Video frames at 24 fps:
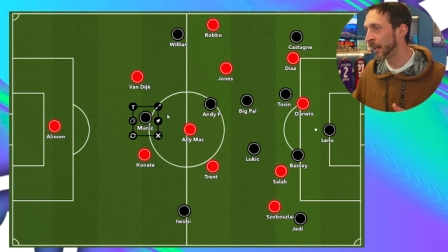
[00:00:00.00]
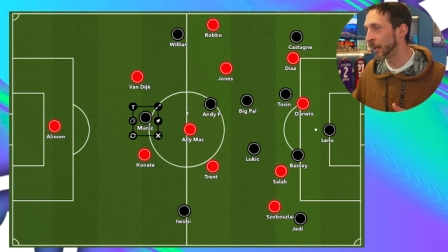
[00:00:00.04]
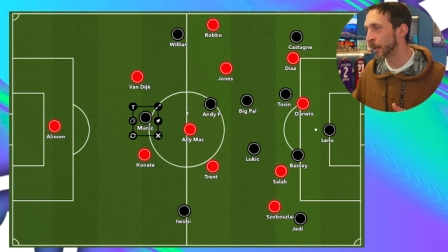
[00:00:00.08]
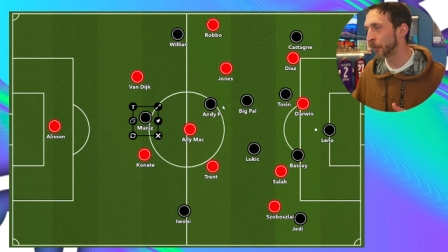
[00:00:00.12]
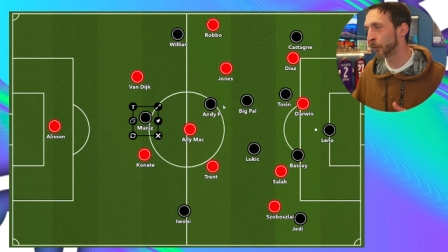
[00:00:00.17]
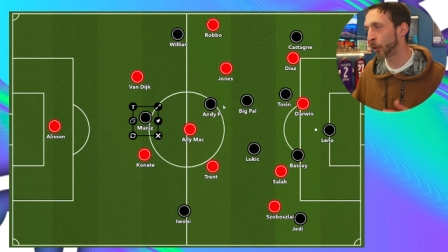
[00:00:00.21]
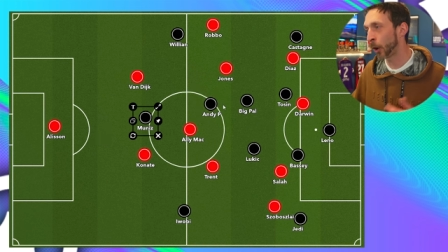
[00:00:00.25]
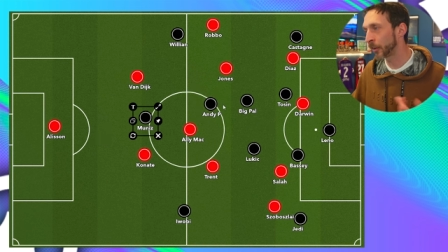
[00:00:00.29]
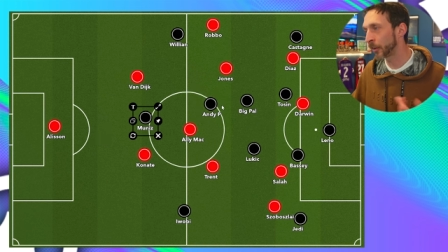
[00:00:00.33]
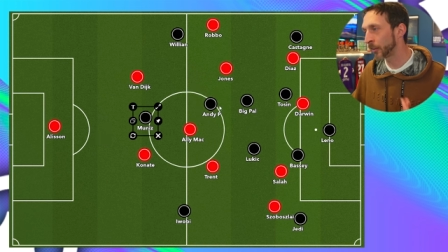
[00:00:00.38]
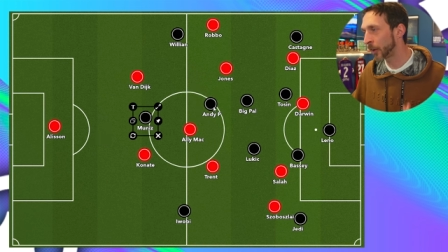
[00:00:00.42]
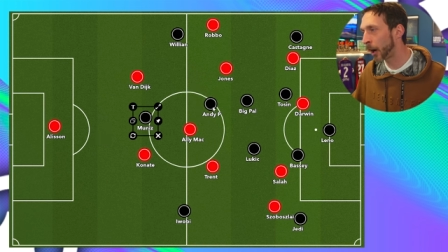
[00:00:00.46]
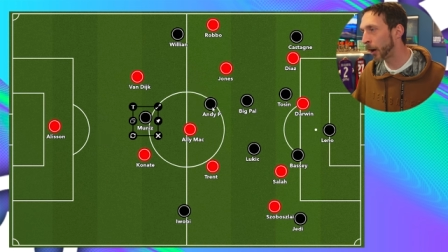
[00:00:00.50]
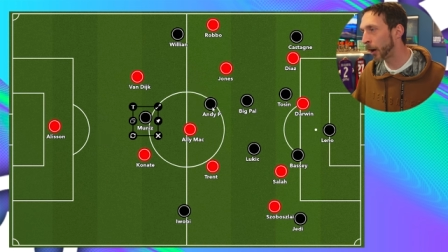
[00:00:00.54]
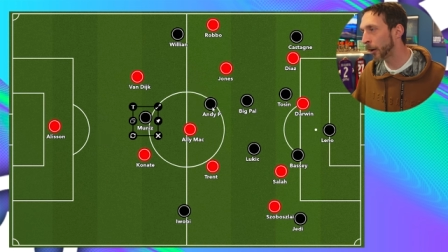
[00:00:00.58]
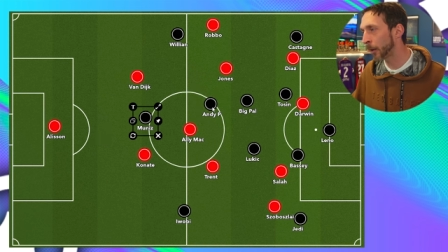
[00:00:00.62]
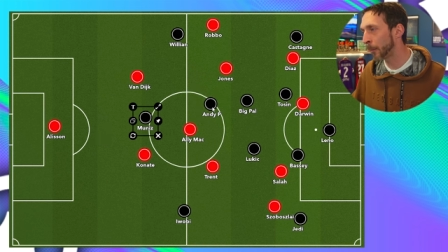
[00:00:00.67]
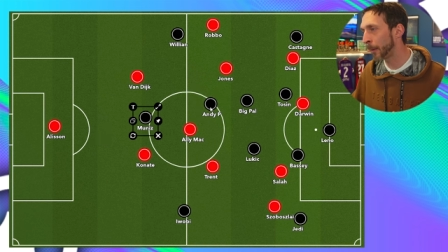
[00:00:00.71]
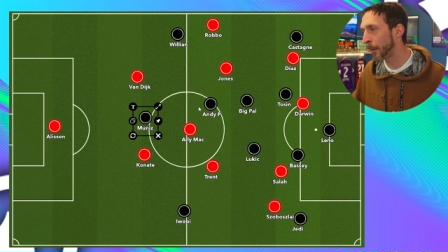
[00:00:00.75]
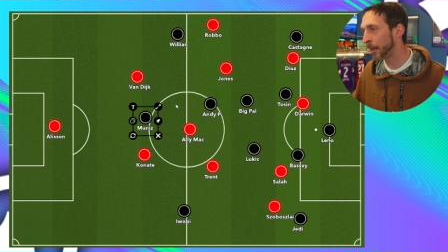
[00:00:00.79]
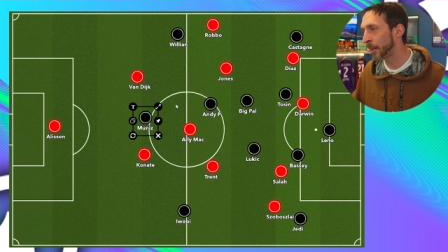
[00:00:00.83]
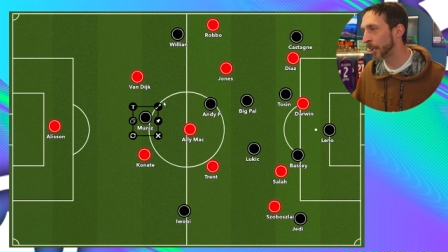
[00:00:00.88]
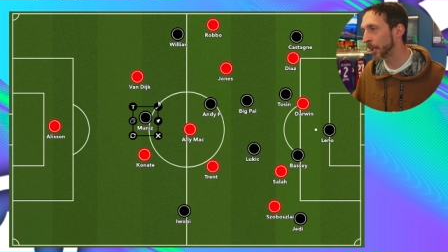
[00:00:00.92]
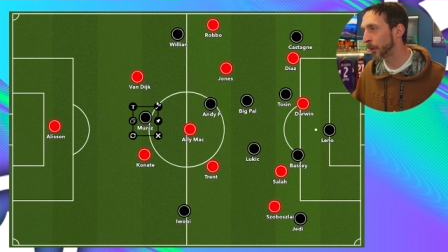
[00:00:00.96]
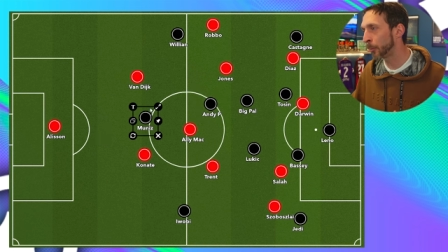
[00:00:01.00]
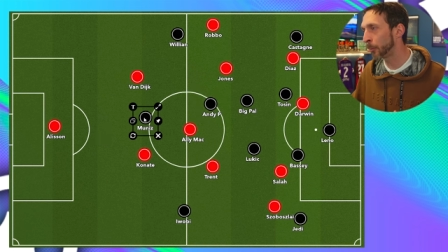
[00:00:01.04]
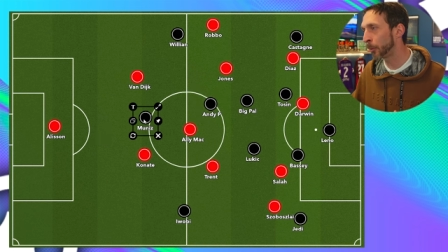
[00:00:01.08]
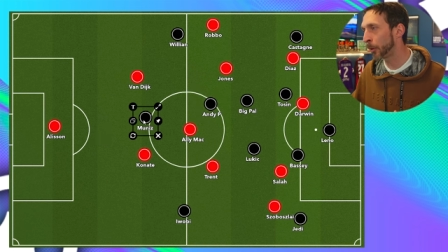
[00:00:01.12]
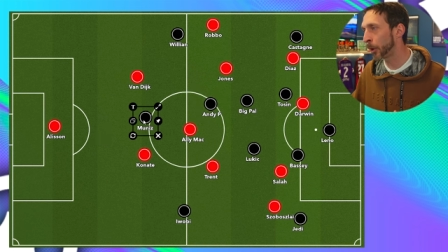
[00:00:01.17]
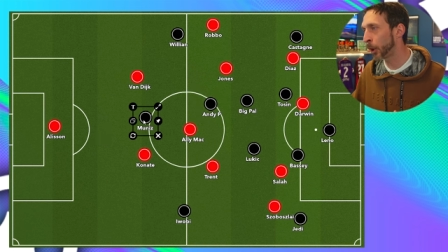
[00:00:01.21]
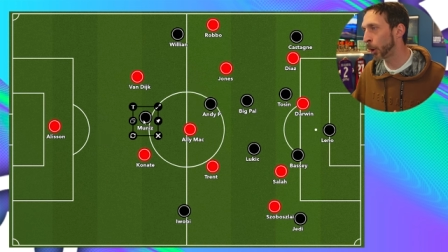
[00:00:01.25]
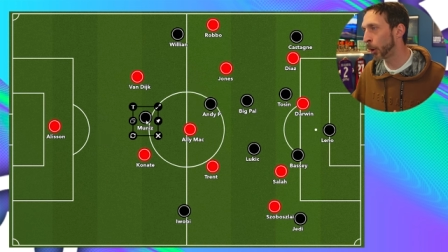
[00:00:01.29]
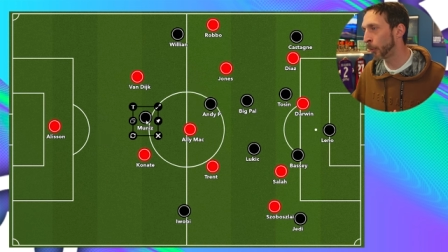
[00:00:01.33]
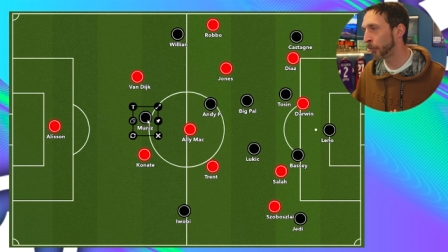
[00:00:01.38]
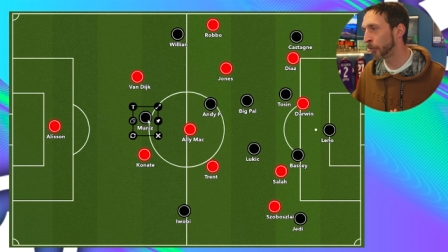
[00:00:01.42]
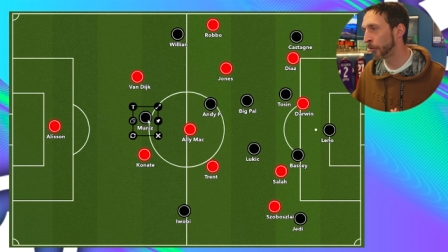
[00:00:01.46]
they've got a target man they can
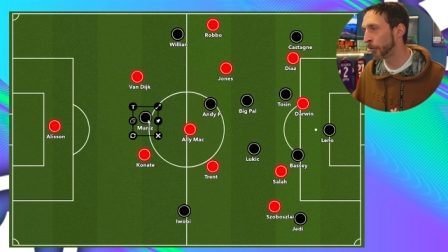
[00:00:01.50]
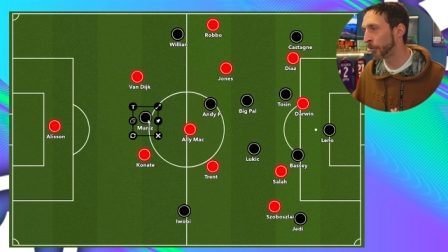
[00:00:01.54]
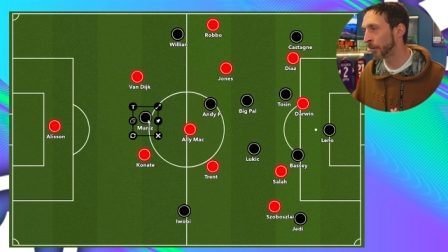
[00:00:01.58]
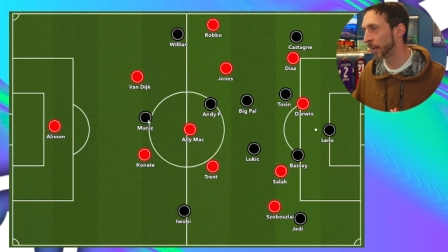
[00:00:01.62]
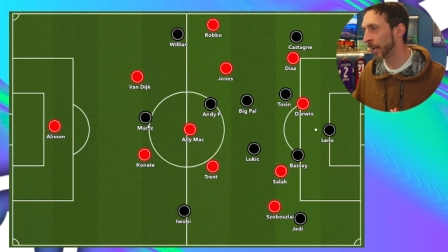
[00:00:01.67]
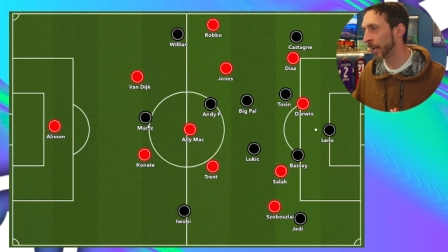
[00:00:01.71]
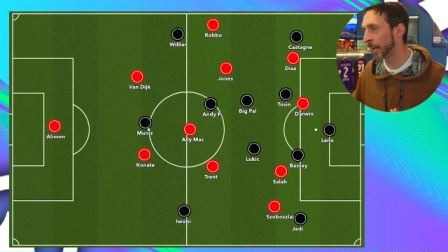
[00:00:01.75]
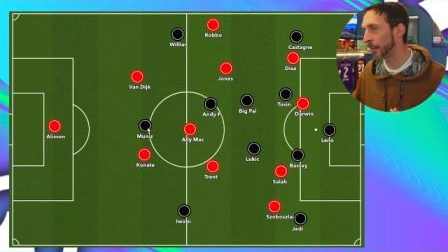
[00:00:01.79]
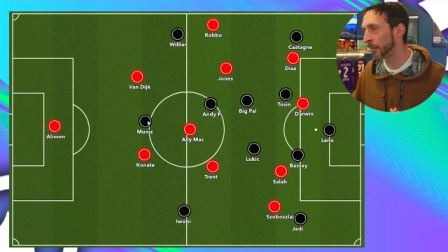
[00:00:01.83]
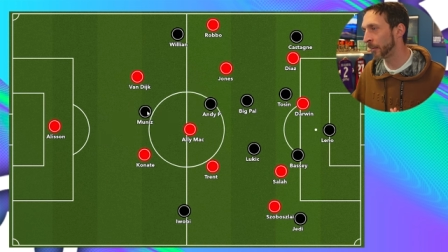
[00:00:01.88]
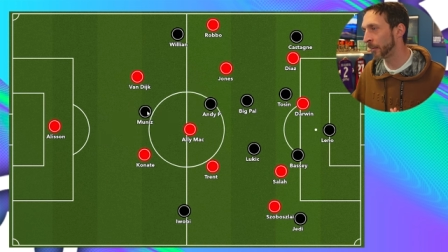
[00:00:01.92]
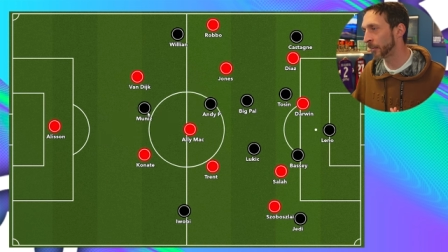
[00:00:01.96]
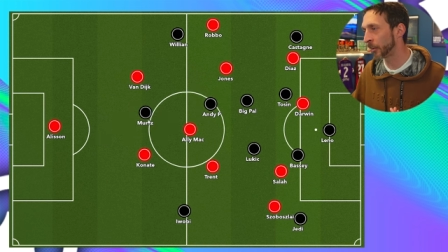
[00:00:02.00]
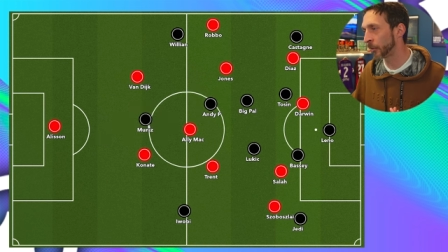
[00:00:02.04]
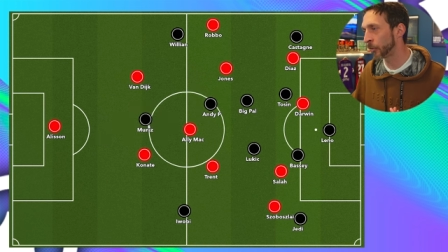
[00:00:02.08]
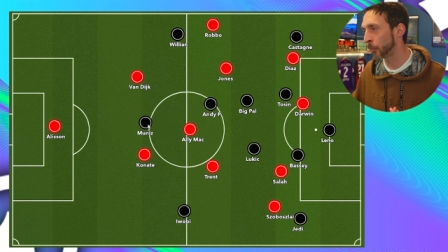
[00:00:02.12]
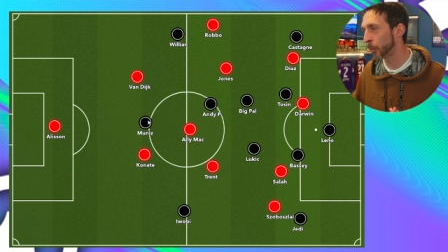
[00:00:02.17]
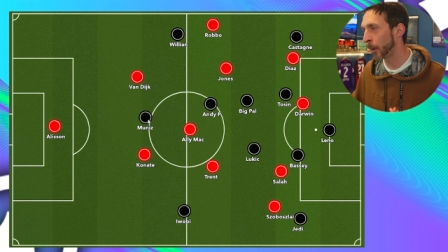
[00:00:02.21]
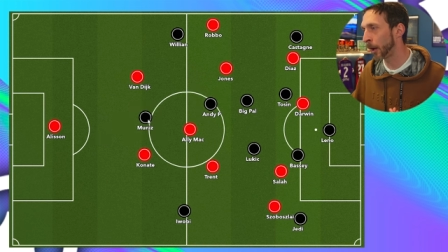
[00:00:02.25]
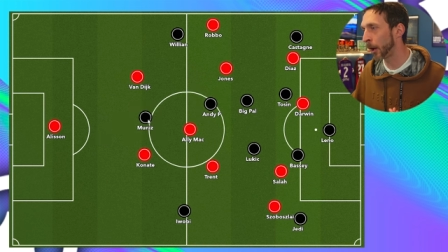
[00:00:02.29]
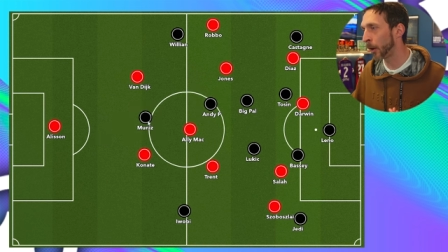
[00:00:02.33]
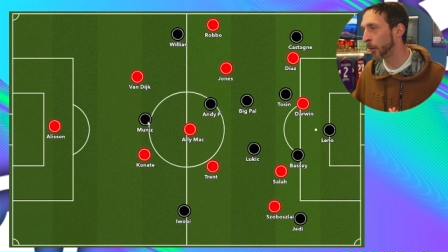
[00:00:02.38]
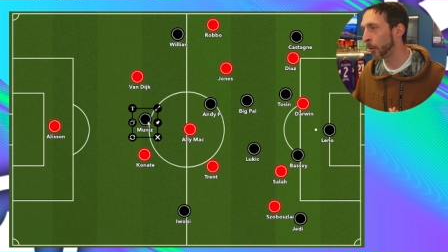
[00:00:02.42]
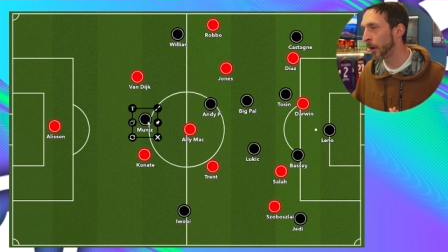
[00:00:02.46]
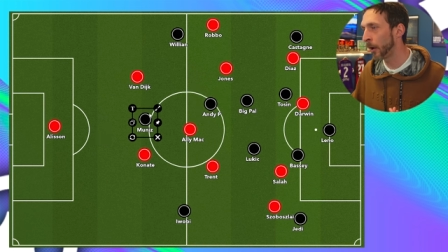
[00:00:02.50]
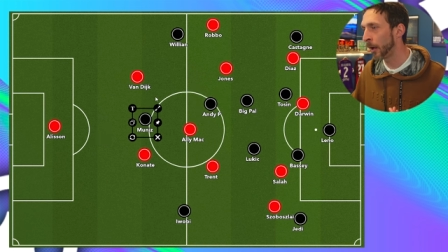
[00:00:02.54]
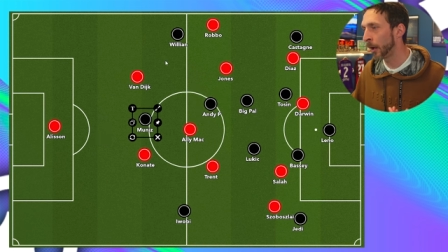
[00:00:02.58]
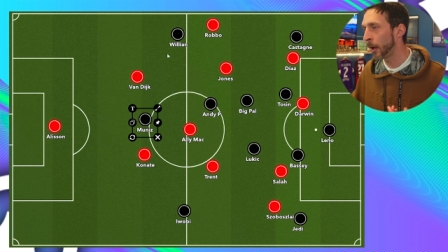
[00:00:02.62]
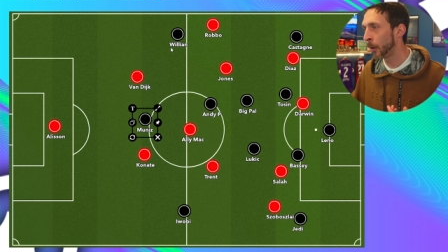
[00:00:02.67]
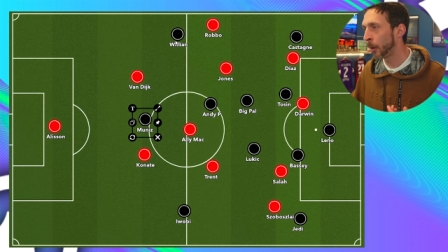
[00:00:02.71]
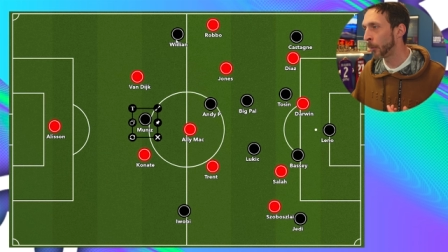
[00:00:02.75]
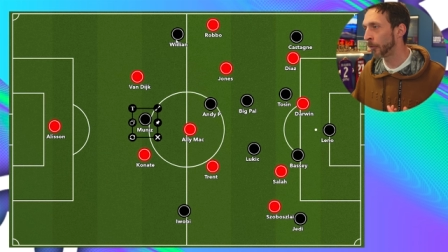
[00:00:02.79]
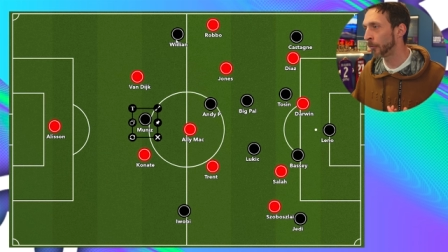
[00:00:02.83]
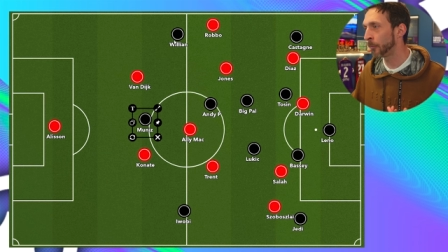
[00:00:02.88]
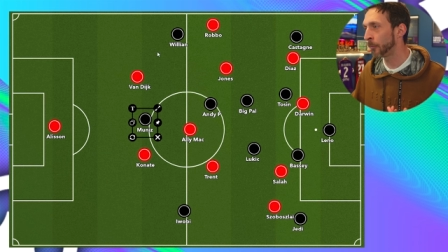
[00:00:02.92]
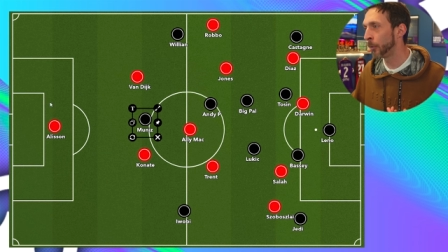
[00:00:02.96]
play off of against as well
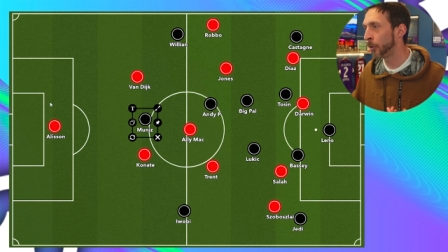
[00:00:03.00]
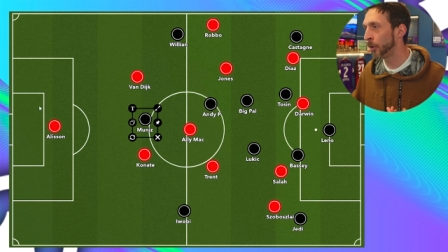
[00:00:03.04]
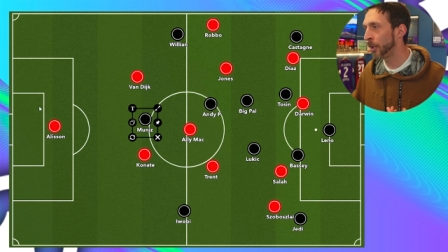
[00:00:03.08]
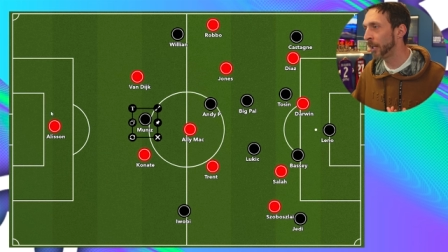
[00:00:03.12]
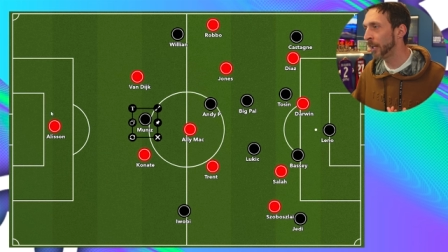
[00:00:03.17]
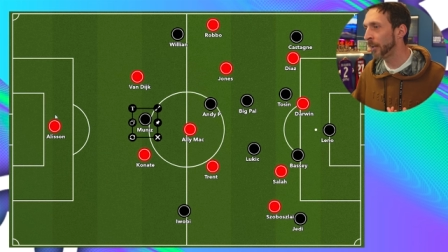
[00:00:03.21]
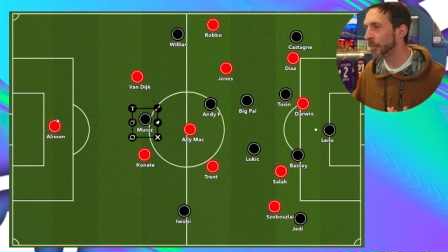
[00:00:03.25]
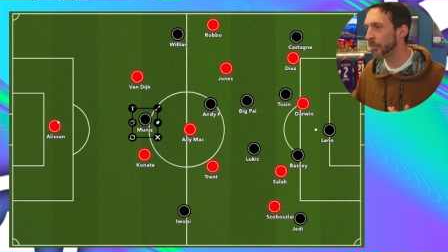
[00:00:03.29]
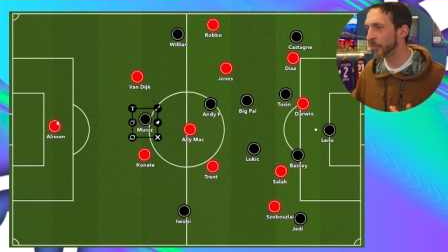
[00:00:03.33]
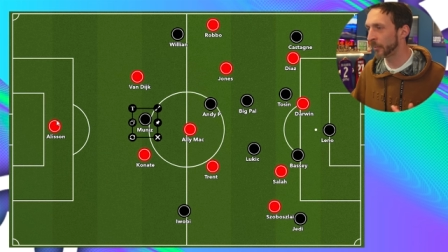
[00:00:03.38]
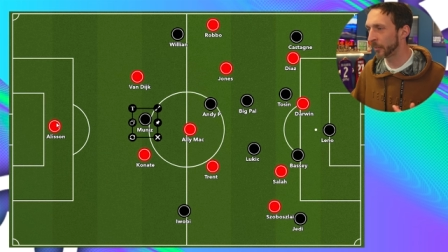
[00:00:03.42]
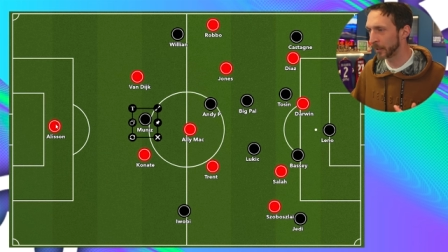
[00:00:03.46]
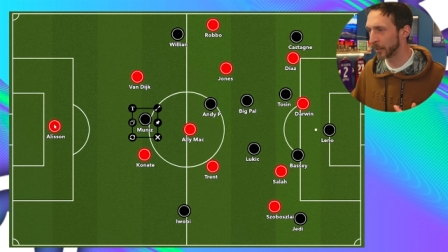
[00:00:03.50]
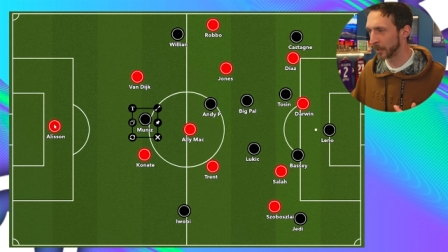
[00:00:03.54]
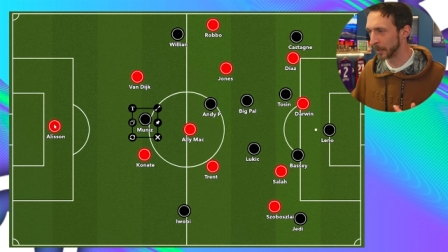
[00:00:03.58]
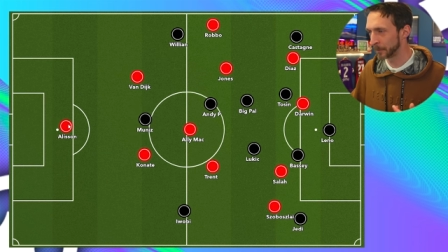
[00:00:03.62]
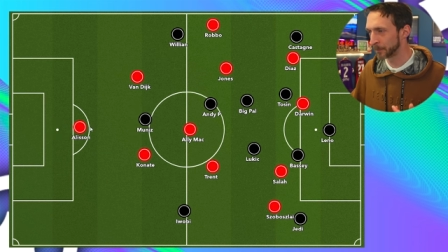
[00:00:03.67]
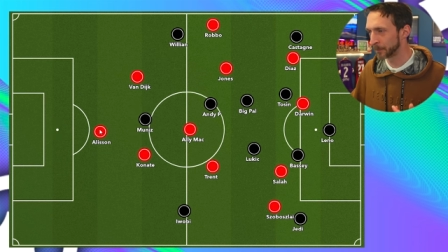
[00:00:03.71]
with Muniz.